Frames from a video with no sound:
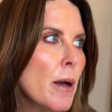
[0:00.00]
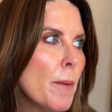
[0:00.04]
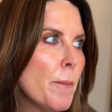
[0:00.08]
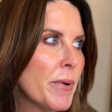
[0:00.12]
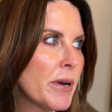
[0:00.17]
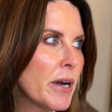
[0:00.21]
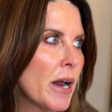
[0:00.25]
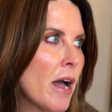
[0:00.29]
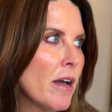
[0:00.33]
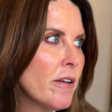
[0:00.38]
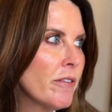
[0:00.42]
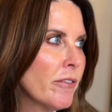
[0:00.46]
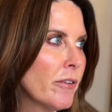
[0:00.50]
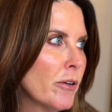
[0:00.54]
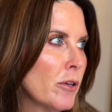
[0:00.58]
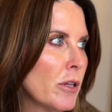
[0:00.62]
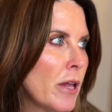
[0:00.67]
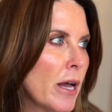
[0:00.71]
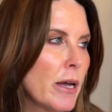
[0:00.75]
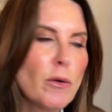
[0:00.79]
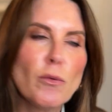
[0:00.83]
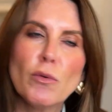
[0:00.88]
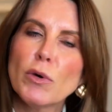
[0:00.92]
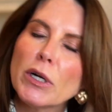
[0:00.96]
But I feel
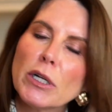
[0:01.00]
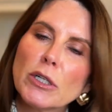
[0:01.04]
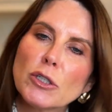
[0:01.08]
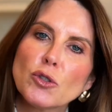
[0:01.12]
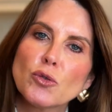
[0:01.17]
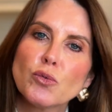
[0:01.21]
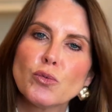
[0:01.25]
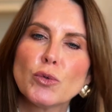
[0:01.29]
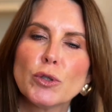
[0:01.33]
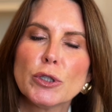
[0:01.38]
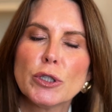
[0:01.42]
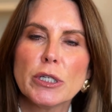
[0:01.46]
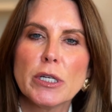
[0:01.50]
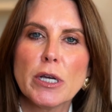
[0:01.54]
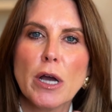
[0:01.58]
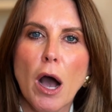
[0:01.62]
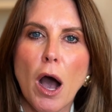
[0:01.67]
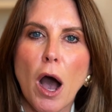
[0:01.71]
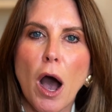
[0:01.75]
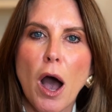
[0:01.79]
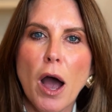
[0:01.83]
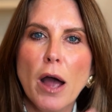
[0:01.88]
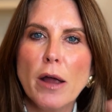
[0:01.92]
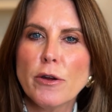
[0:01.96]
like when it's really
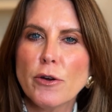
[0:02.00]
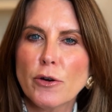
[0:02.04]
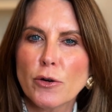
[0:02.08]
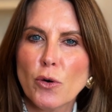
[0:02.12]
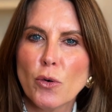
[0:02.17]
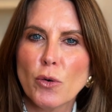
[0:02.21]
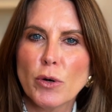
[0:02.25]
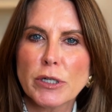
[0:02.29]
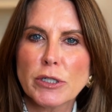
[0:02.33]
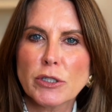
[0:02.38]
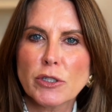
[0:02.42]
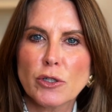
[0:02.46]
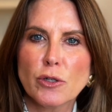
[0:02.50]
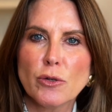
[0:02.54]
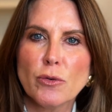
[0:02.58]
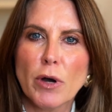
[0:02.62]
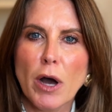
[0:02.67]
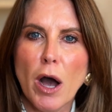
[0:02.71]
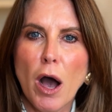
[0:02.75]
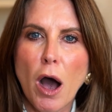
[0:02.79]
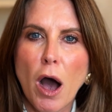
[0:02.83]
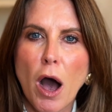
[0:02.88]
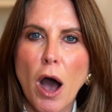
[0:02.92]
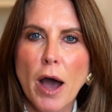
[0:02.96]
hot, you're going to a
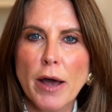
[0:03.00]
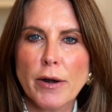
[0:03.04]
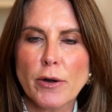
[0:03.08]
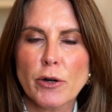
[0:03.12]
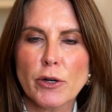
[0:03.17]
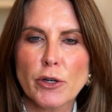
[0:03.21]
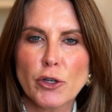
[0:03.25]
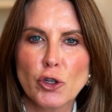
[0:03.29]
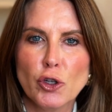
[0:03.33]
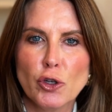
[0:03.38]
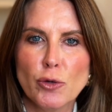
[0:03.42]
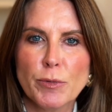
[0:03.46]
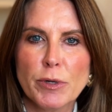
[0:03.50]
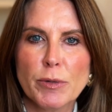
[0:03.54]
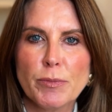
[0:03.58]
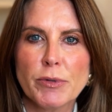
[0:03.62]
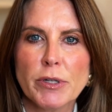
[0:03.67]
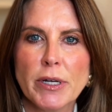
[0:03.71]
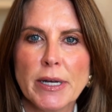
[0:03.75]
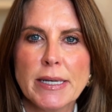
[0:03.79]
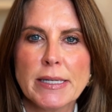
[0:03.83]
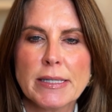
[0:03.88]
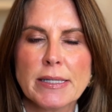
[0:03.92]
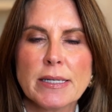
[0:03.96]
hot or humid
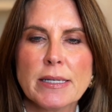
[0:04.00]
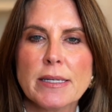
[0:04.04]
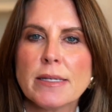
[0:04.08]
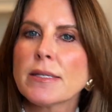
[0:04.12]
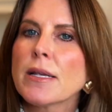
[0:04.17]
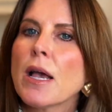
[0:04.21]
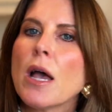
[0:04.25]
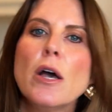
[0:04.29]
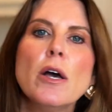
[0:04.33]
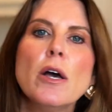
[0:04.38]
places,